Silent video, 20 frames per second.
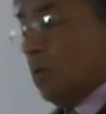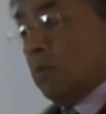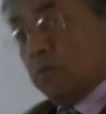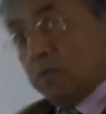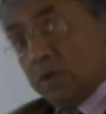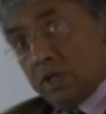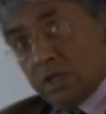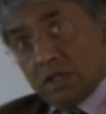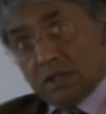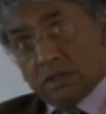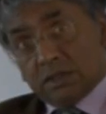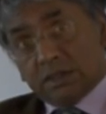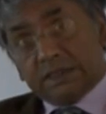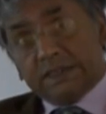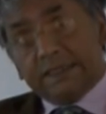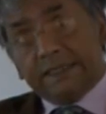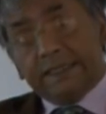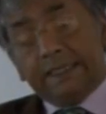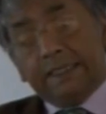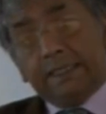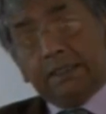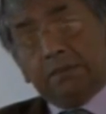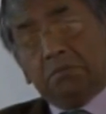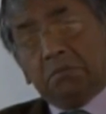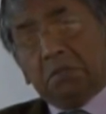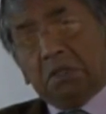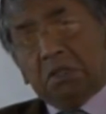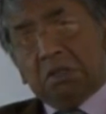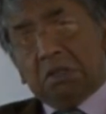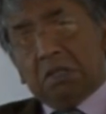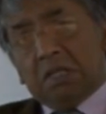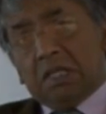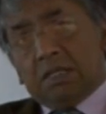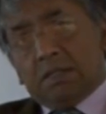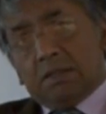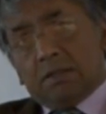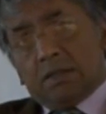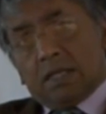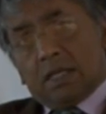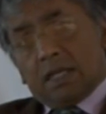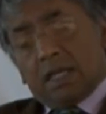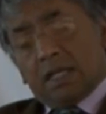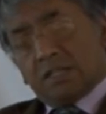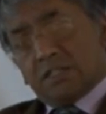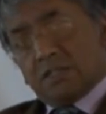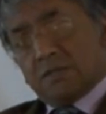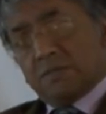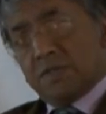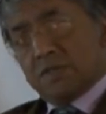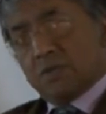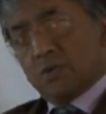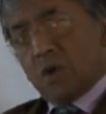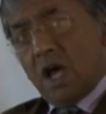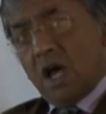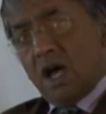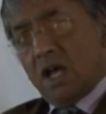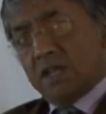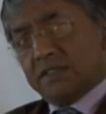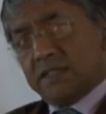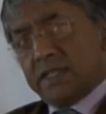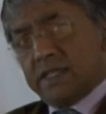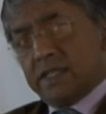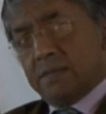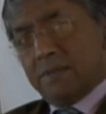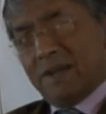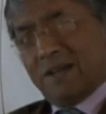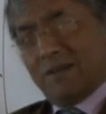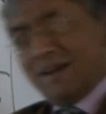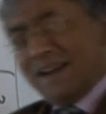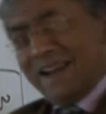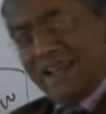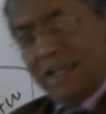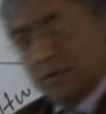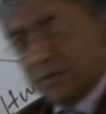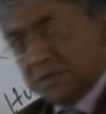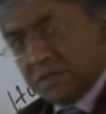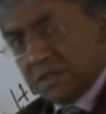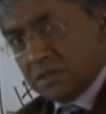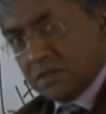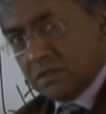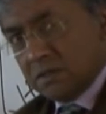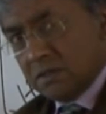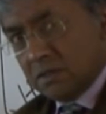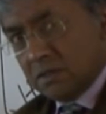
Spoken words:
will see customers asking about clouds,